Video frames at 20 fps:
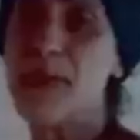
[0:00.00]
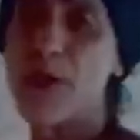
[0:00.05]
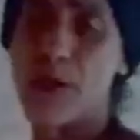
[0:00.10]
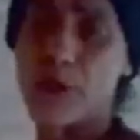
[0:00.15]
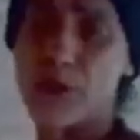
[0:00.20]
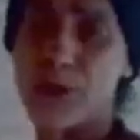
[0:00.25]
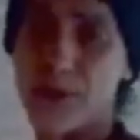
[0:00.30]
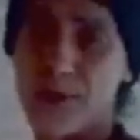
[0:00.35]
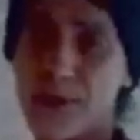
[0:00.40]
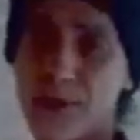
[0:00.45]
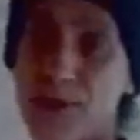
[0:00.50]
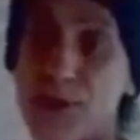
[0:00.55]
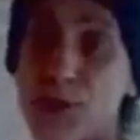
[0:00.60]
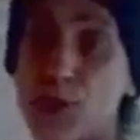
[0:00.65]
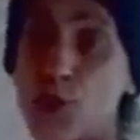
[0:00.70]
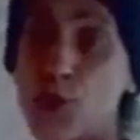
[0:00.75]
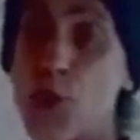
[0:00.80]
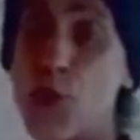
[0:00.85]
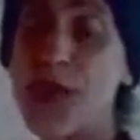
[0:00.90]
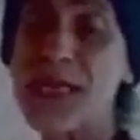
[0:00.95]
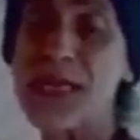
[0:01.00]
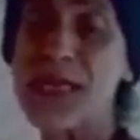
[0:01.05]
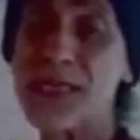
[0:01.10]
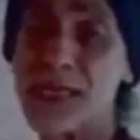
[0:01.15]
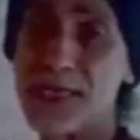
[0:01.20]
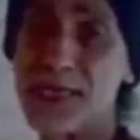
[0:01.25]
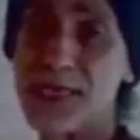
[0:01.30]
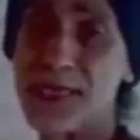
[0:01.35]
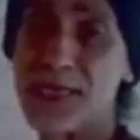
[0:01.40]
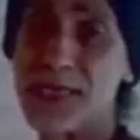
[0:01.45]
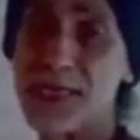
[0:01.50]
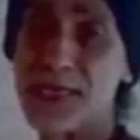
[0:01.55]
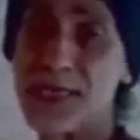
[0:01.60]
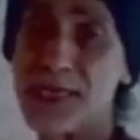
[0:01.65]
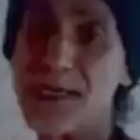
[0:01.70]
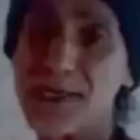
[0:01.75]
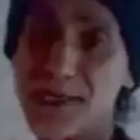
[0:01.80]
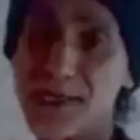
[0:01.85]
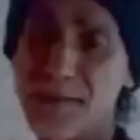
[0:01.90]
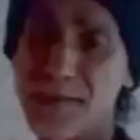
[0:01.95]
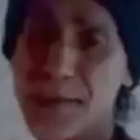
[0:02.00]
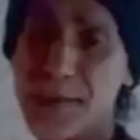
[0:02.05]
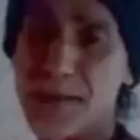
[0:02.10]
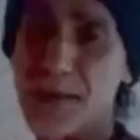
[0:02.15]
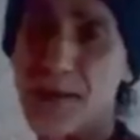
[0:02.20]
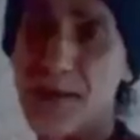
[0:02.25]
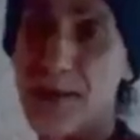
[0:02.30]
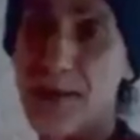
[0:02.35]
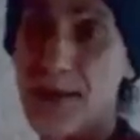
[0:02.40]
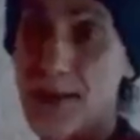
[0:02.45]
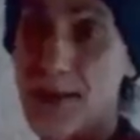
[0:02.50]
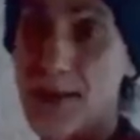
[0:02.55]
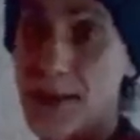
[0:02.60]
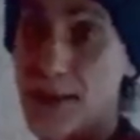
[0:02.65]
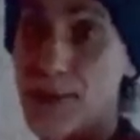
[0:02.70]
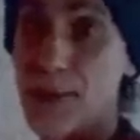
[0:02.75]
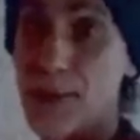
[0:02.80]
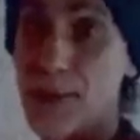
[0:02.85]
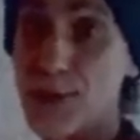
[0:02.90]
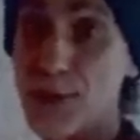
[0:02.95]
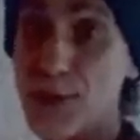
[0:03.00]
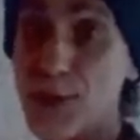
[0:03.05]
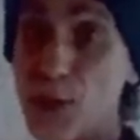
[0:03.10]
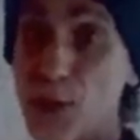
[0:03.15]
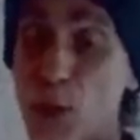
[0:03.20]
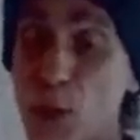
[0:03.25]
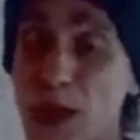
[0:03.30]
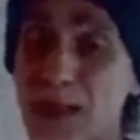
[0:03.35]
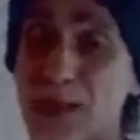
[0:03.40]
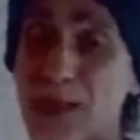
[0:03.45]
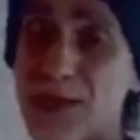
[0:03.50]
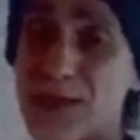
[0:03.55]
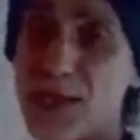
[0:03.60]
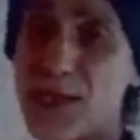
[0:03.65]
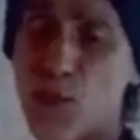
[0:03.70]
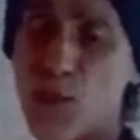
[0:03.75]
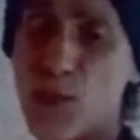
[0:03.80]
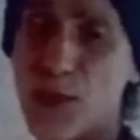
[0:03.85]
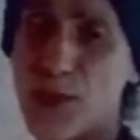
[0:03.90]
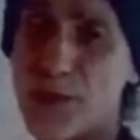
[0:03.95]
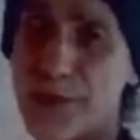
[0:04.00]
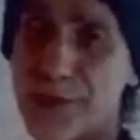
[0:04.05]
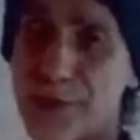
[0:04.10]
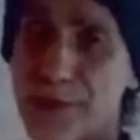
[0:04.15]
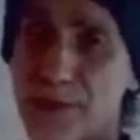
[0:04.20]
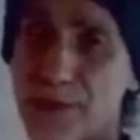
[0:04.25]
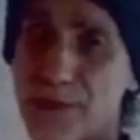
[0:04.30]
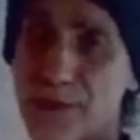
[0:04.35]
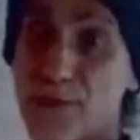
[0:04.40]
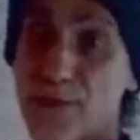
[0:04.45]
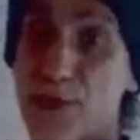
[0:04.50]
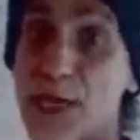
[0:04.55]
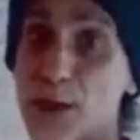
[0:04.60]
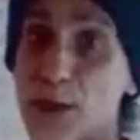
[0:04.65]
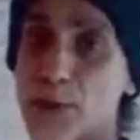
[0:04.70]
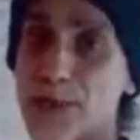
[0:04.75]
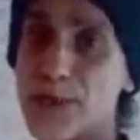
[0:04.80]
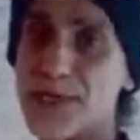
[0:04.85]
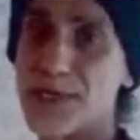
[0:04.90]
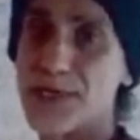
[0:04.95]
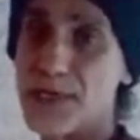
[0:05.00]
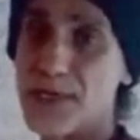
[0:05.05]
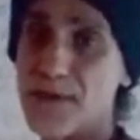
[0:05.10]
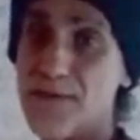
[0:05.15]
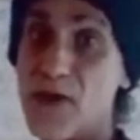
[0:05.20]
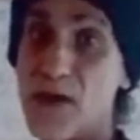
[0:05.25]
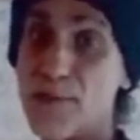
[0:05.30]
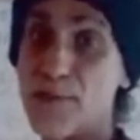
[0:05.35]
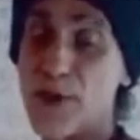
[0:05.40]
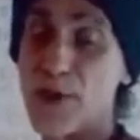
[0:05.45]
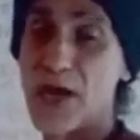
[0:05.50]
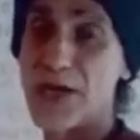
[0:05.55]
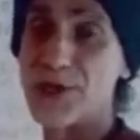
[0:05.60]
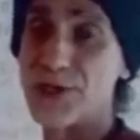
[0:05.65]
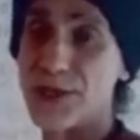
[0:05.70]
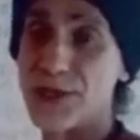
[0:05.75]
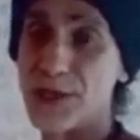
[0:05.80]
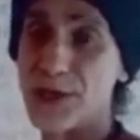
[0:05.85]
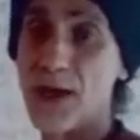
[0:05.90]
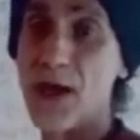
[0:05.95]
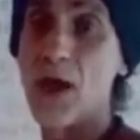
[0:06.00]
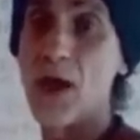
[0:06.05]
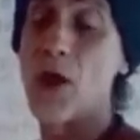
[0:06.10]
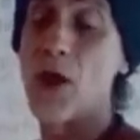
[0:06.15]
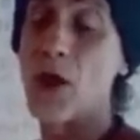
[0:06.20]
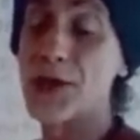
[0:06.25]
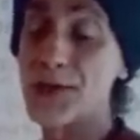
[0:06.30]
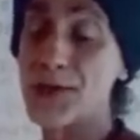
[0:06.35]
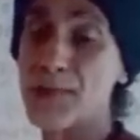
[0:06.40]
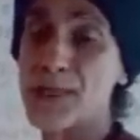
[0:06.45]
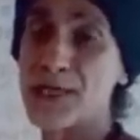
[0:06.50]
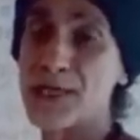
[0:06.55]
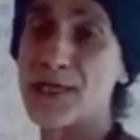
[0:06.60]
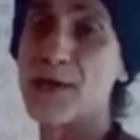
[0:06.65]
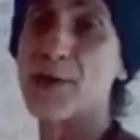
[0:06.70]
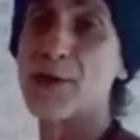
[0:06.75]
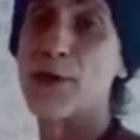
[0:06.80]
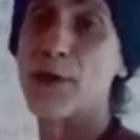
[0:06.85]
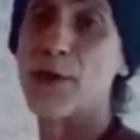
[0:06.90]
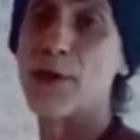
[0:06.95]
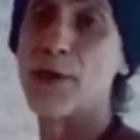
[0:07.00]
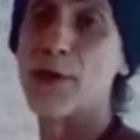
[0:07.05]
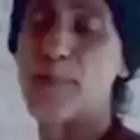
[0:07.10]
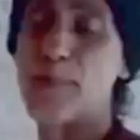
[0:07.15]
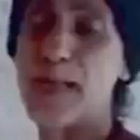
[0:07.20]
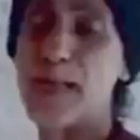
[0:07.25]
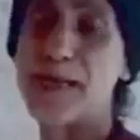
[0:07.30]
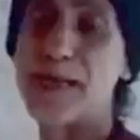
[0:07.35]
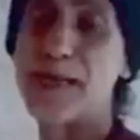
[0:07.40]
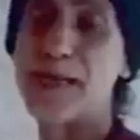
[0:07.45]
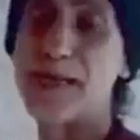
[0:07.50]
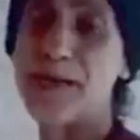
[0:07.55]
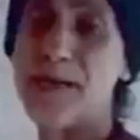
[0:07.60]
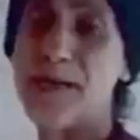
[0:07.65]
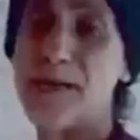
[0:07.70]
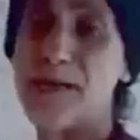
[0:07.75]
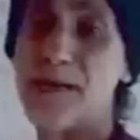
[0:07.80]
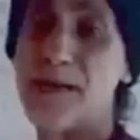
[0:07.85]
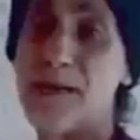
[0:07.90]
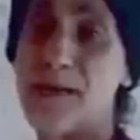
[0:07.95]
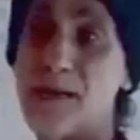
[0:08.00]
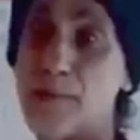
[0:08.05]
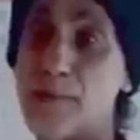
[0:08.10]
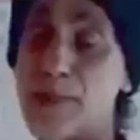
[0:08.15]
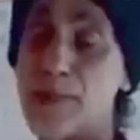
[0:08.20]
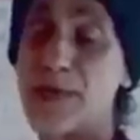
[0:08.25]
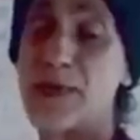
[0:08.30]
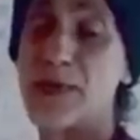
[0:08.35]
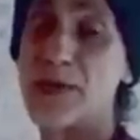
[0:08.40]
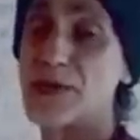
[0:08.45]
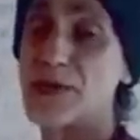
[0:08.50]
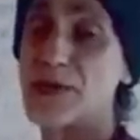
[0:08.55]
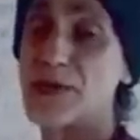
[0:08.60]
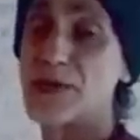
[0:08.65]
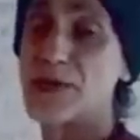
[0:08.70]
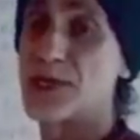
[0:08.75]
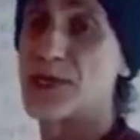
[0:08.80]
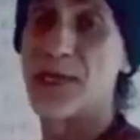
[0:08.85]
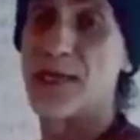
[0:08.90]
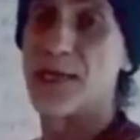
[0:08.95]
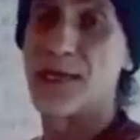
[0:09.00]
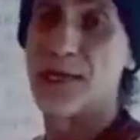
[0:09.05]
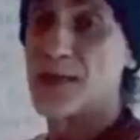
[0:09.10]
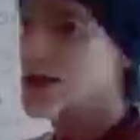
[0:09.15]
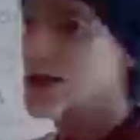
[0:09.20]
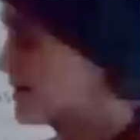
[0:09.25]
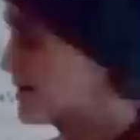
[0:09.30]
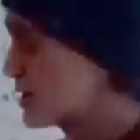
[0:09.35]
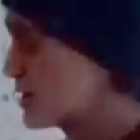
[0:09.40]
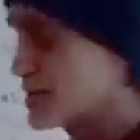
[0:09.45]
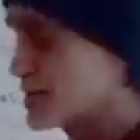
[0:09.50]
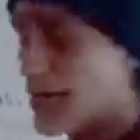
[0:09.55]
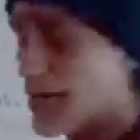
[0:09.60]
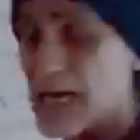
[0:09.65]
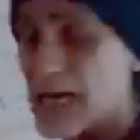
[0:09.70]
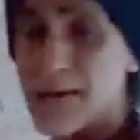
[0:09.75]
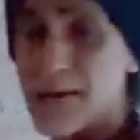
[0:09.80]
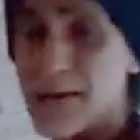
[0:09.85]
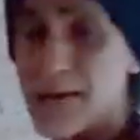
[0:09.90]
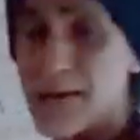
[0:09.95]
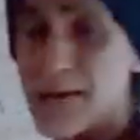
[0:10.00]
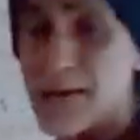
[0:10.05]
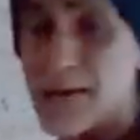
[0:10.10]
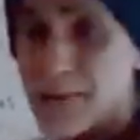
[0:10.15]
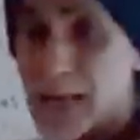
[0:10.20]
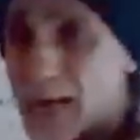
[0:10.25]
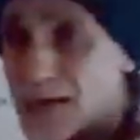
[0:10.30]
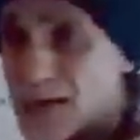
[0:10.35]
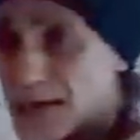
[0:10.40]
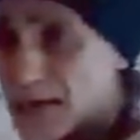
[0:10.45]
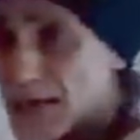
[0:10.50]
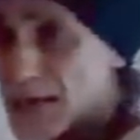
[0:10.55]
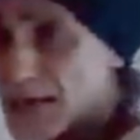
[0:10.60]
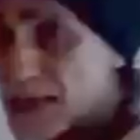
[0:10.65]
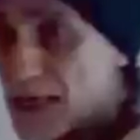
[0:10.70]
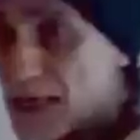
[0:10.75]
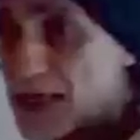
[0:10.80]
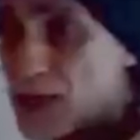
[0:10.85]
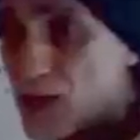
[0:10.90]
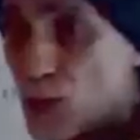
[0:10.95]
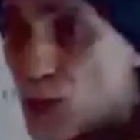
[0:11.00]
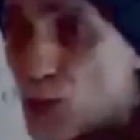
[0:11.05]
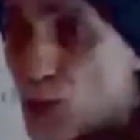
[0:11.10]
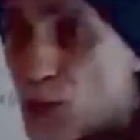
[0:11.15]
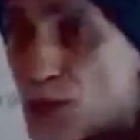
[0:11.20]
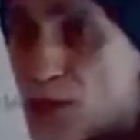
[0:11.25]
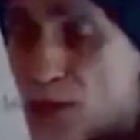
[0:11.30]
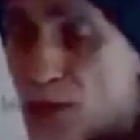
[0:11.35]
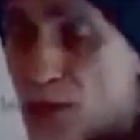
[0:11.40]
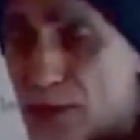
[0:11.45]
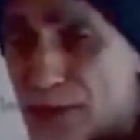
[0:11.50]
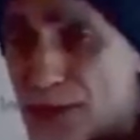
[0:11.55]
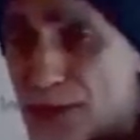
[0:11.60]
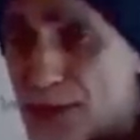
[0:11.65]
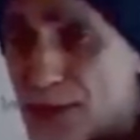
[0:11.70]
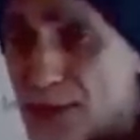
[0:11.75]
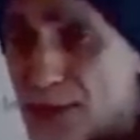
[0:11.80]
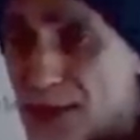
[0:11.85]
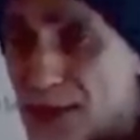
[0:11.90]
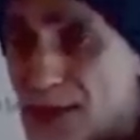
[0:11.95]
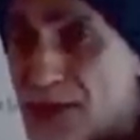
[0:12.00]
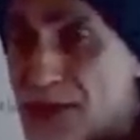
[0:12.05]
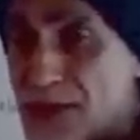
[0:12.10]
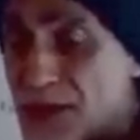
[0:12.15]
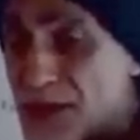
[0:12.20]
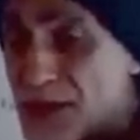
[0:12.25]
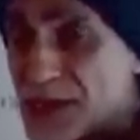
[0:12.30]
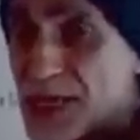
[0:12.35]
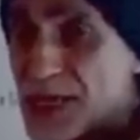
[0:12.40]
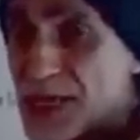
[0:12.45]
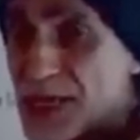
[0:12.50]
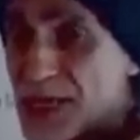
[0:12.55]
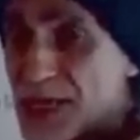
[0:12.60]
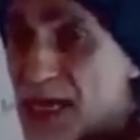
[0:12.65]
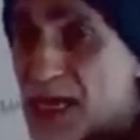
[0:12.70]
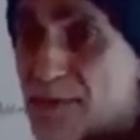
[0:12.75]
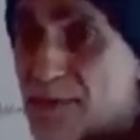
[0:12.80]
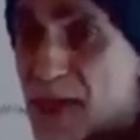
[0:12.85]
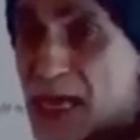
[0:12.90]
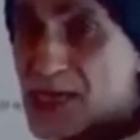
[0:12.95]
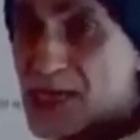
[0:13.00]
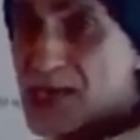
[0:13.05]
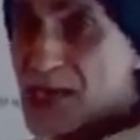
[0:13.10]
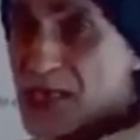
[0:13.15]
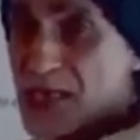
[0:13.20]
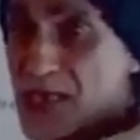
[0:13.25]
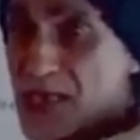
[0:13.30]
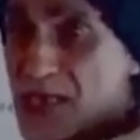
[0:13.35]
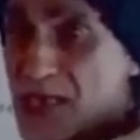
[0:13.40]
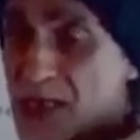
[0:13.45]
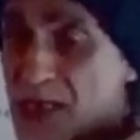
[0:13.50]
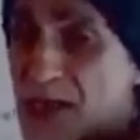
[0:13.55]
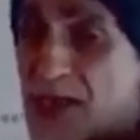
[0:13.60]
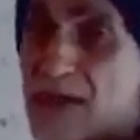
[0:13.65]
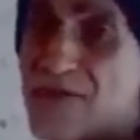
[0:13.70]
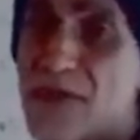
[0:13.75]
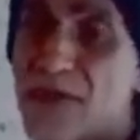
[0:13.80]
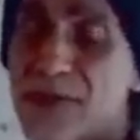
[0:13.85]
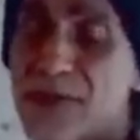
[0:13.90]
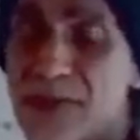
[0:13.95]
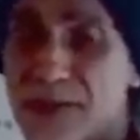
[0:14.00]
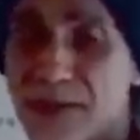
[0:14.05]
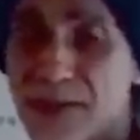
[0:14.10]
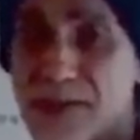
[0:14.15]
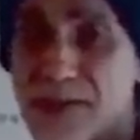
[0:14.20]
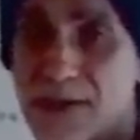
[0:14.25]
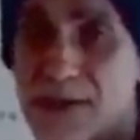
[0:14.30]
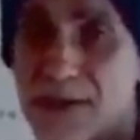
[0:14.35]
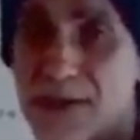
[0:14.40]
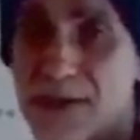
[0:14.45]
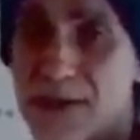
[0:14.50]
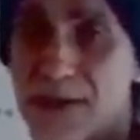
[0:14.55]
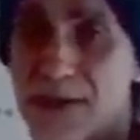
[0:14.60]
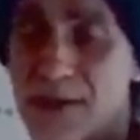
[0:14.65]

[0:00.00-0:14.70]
demiurge, the twin system, the duality world, frequency, vibration on a material plane. Because the same as is in the world is the same as is in the heavens.